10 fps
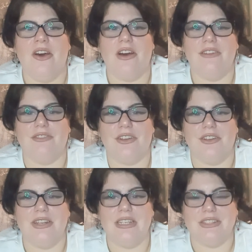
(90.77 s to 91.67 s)
I've
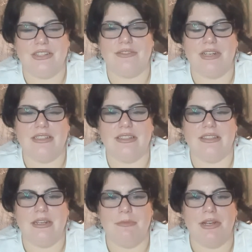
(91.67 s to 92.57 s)
noticed just
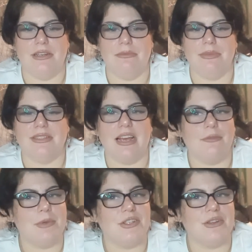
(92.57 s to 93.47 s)
recently my numbers
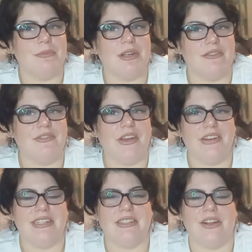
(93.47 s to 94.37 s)
have been jumping up
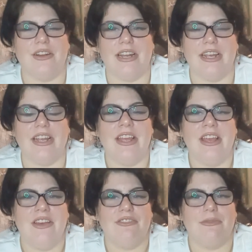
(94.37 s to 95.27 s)
very slowly
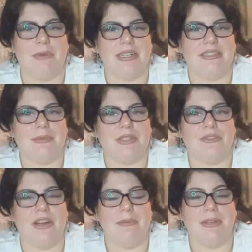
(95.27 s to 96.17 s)
for my
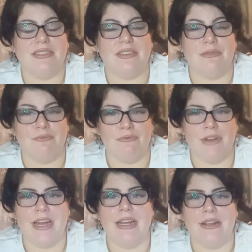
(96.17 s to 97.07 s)
subscribers, and I'm
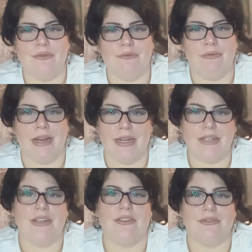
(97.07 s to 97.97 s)
really, really
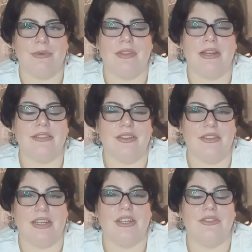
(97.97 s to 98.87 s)
chuffed with that. So
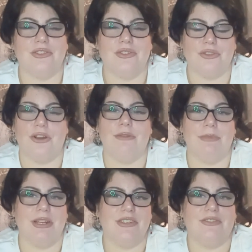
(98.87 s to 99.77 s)
thank you so
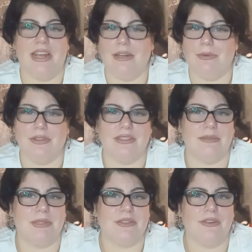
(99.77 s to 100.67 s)
much for anyone that
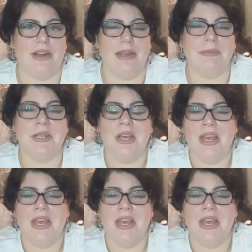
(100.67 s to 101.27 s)
subscribed